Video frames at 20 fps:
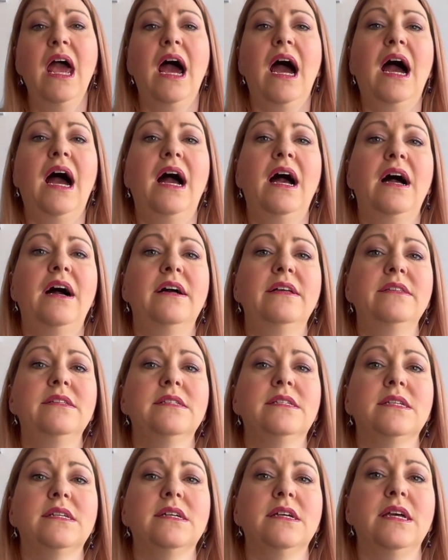
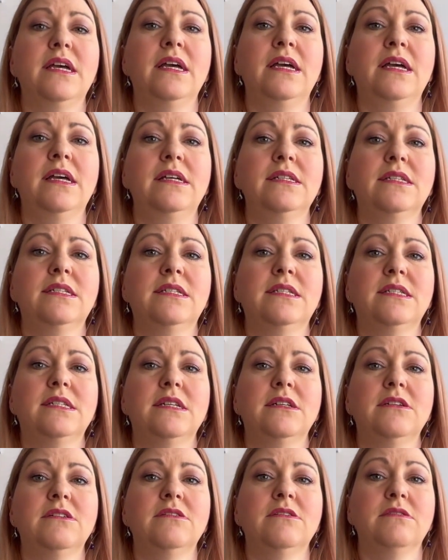And it's,
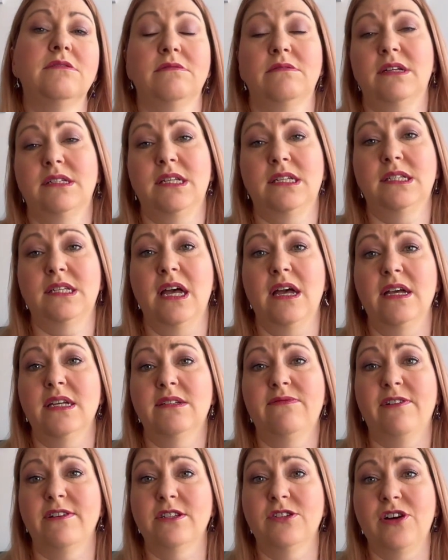as I say,
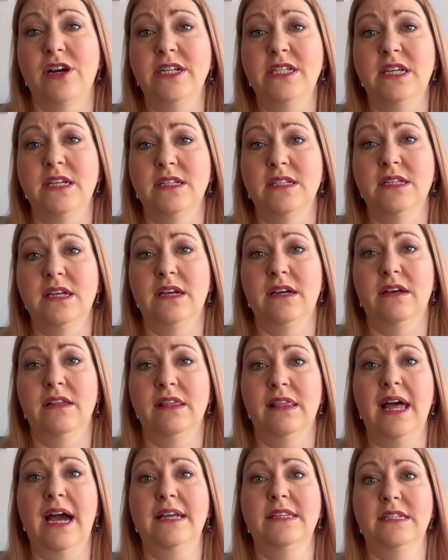it's frustrating to
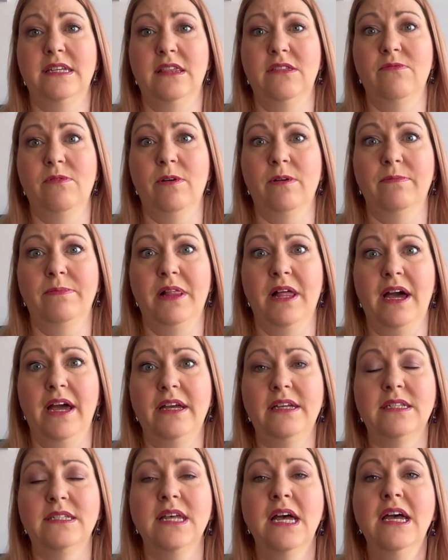land in the wrong
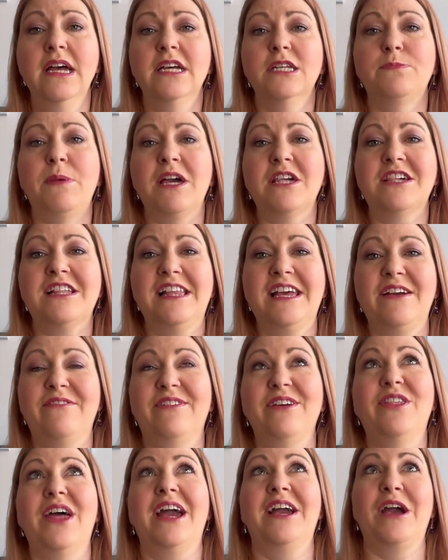place. Especially if
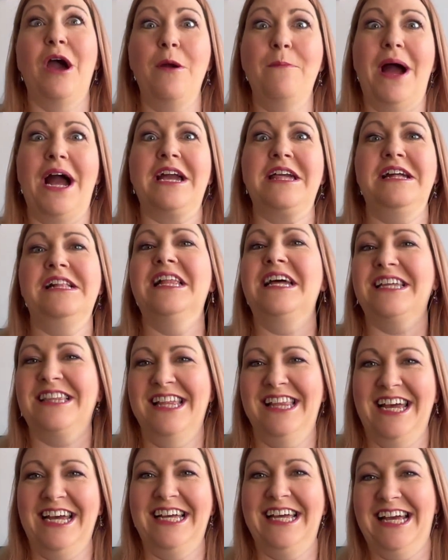you then go back, you click the
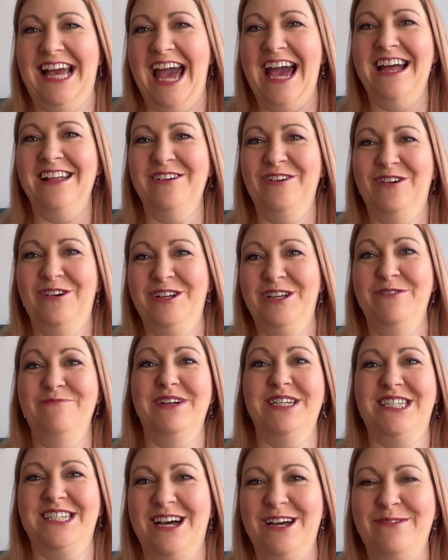link again, or you
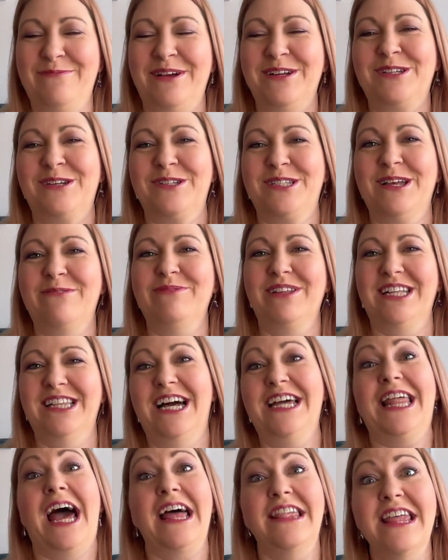mistype it or something
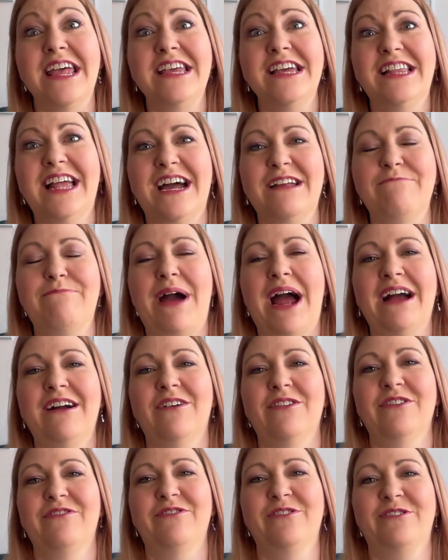like that, and then you land back
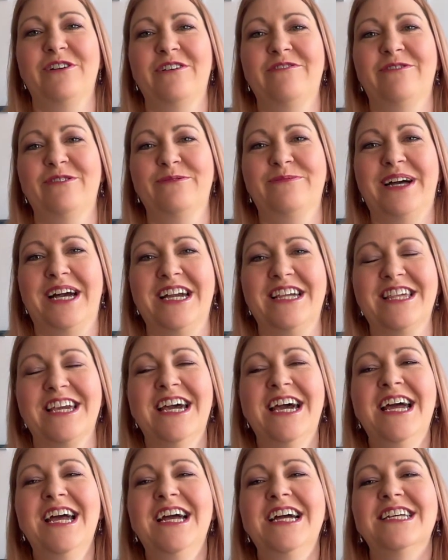on the 404 page.
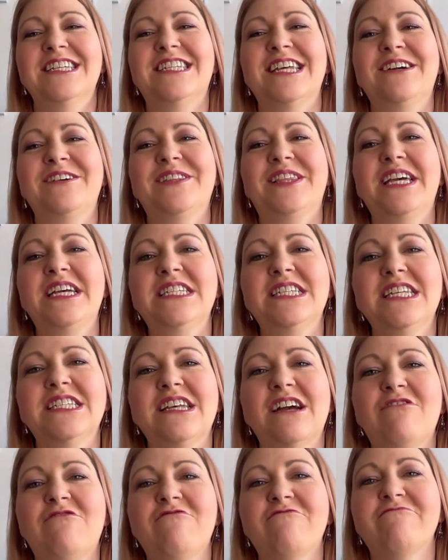So this is
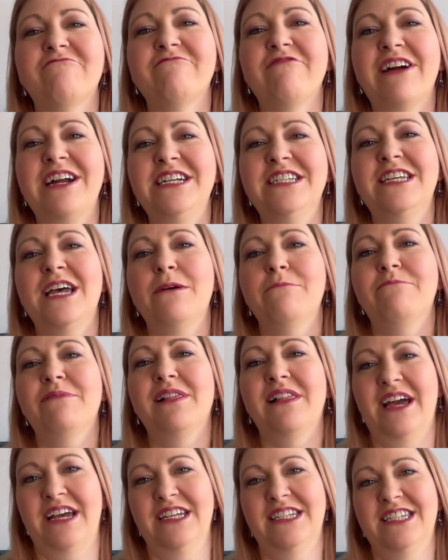a great
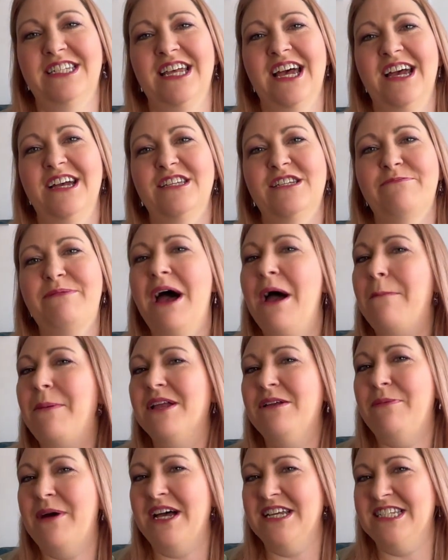place to put a
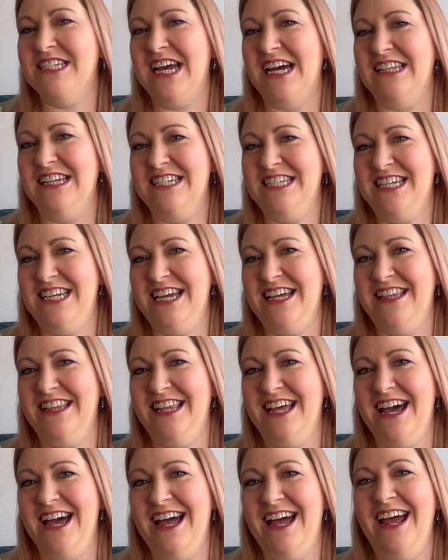bit of personality in
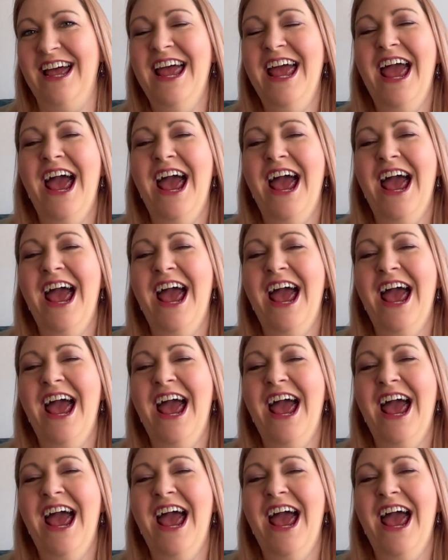there.